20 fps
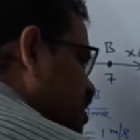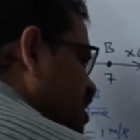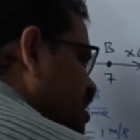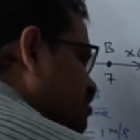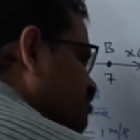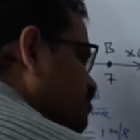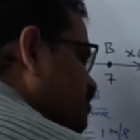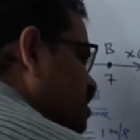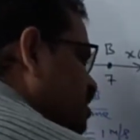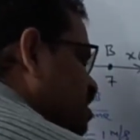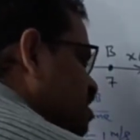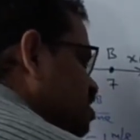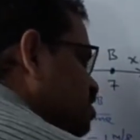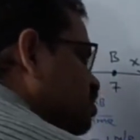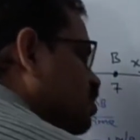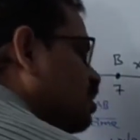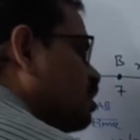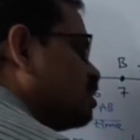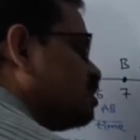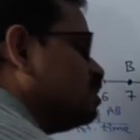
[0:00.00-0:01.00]
are left with this
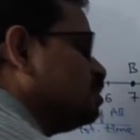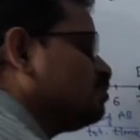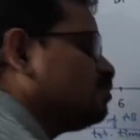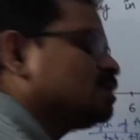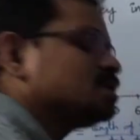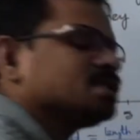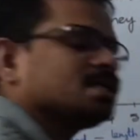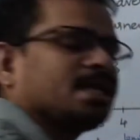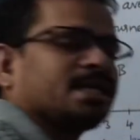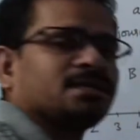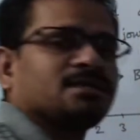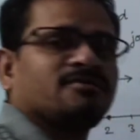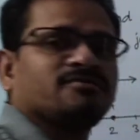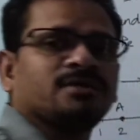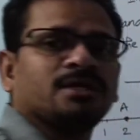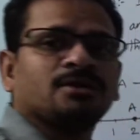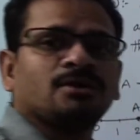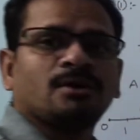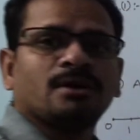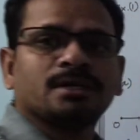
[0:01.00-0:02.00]
dot. What is the length of
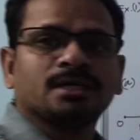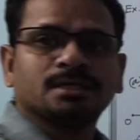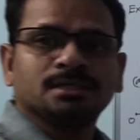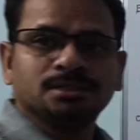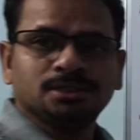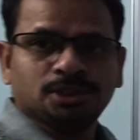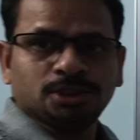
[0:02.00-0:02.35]
the dot?